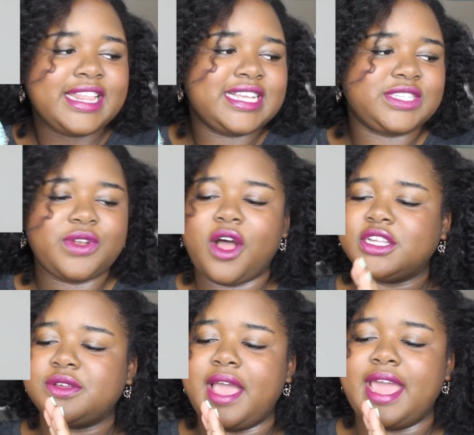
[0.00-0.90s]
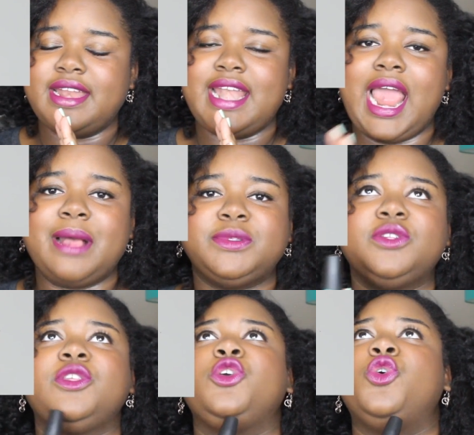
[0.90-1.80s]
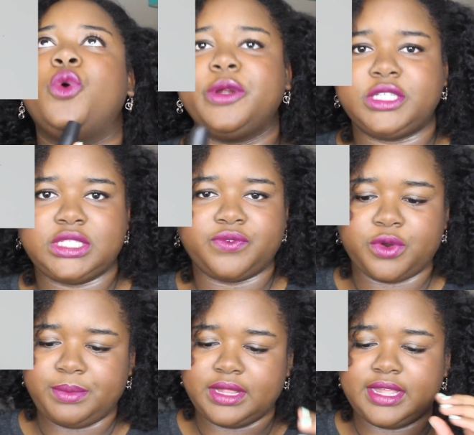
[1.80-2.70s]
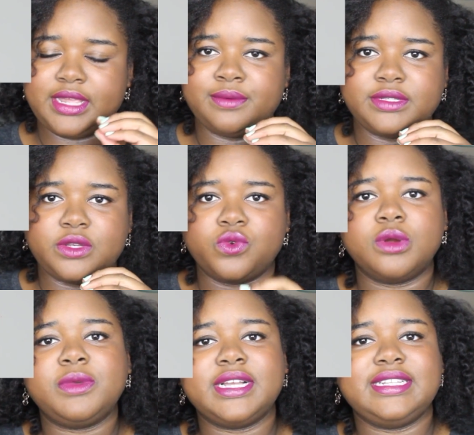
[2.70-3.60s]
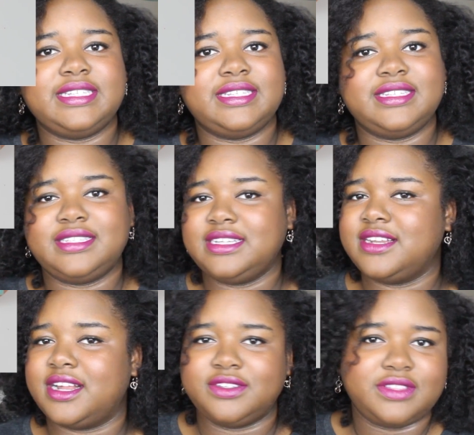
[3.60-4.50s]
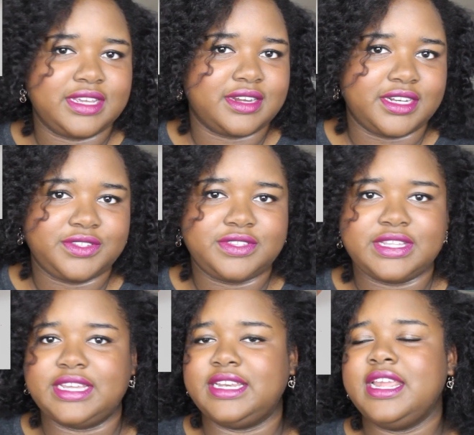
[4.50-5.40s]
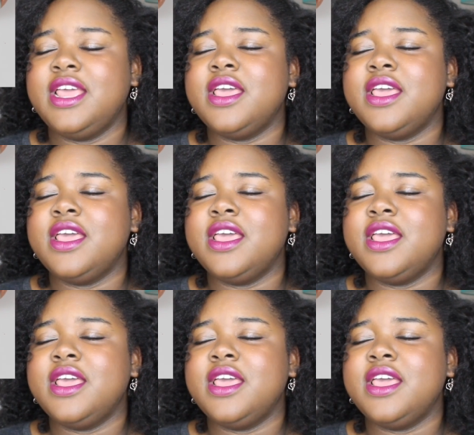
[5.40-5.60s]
This one also had an absolutely gorgeous formula. It was a normal consistency, too thick, not too thin.